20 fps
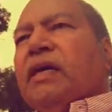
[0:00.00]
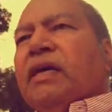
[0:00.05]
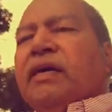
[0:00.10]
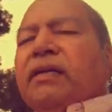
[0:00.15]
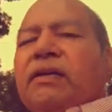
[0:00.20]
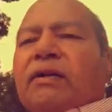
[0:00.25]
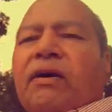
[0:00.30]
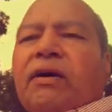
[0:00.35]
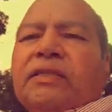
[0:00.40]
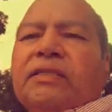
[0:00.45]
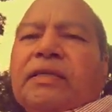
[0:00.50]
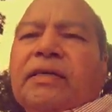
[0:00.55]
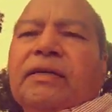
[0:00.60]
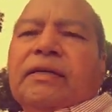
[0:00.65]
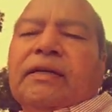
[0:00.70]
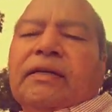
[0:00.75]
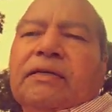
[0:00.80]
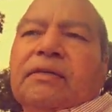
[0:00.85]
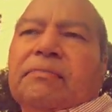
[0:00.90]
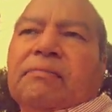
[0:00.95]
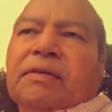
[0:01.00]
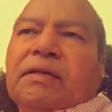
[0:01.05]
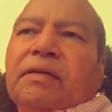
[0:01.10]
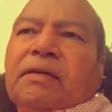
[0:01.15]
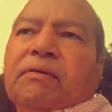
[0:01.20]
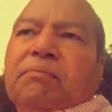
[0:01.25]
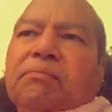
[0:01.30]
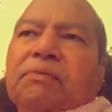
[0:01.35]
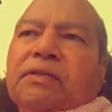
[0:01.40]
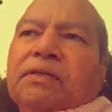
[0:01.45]
nausea can
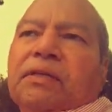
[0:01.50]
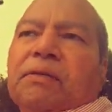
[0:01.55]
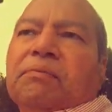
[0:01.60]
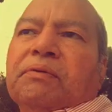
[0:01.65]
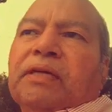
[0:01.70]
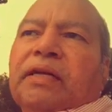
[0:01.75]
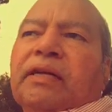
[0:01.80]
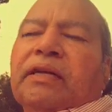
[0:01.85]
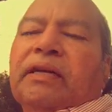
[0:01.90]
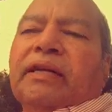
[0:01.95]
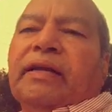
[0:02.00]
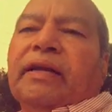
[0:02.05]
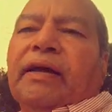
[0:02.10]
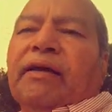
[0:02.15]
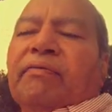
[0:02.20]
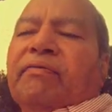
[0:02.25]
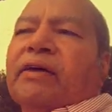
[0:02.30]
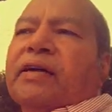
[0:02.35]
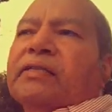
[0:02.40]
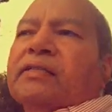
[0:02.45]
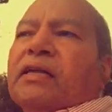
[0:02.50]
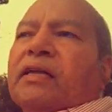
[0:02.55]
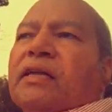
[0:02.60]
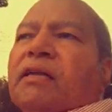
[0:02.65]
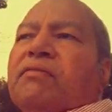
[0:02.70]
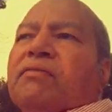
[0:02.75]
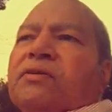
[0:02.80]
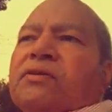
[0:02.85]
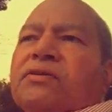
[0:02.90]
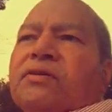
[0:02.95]
be precipitated. It affects the
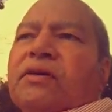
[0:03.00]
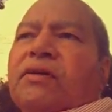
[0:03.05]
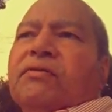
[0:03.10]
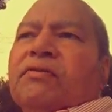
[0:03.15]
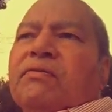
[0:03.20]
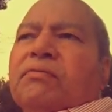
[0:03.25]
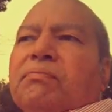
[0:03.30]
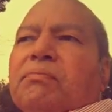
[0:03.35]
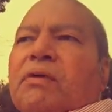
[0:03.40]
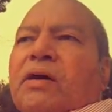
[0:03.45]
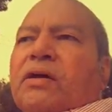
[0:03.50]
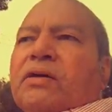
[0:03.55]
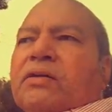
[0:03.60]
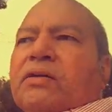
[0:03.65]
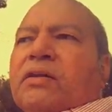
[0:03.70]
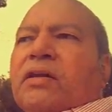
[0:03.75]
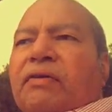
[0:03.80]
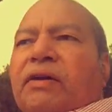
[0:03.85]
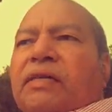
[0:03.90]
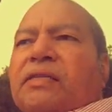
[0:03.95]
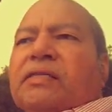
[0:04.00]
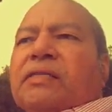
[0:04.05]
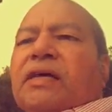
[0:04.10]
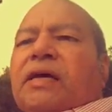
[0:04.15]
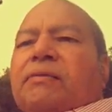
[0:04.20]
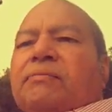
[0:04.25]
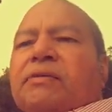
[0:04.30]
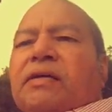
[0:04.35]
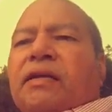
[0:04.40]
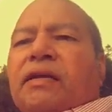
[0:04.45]
liver, so you have to monitor the liver
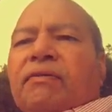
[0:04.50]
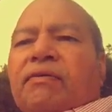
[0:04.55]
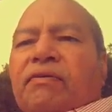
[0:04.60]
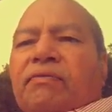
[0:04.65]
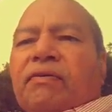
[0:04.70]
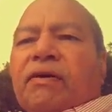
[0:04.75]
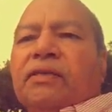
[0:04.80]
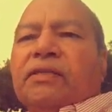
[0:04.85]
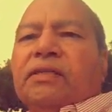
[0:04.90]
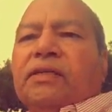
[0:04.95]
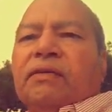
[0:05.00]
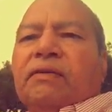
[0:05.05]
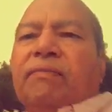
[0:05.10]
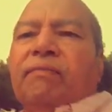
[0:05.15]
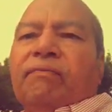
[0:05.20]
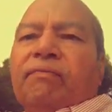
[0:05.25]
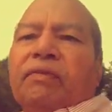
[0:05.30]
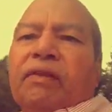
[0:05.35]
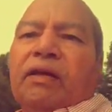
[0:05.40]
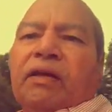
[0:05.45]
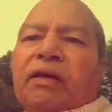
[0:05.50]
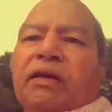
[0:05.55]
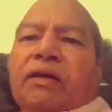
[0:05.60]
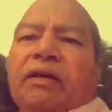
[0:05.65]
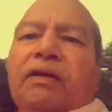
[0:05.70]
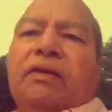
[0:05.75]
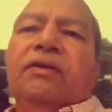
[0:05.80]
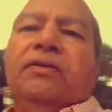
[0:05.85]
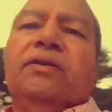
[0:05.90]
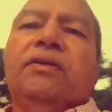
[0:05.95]
enzymes and liver function.
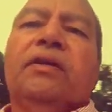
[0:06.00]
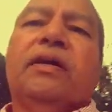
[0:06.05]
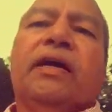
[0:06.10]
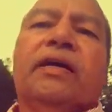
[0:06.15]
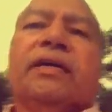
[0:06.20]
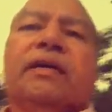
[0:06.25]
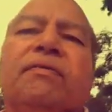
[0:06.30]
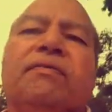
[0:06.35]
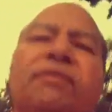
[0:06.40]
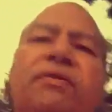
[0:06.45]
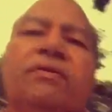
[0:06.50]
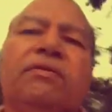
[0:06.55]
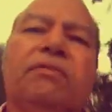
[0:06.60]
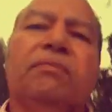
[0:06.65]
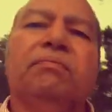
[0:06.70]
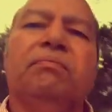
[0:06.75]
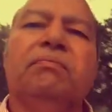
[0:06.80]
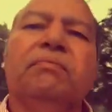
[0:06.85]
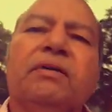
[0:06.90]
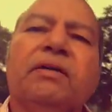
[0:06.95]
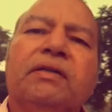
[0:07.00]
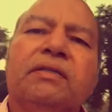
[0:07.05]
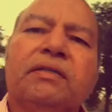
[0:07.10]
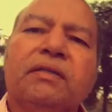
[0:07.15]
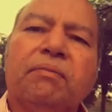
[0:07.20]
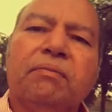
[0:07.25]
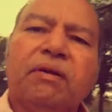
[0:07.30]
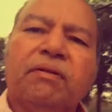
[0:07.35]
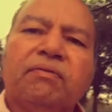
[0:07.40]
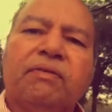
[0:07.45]
You should not give it to
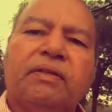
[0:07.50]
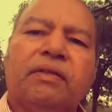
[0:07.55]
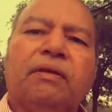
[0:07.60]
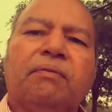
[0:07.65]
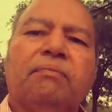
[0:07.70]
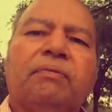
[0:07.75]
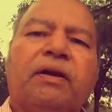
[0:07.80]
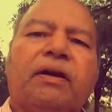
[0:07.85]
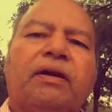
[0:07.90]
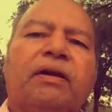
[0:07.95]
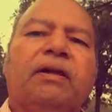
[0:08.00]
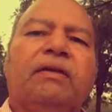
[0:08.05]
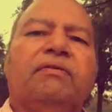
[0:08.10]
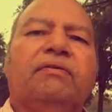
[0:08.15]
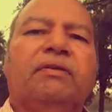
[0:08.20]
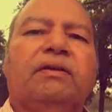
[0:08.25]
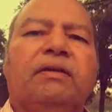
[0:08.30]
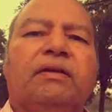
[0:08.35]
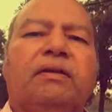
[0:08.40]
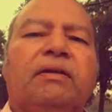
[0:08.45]
somebody with impaired liver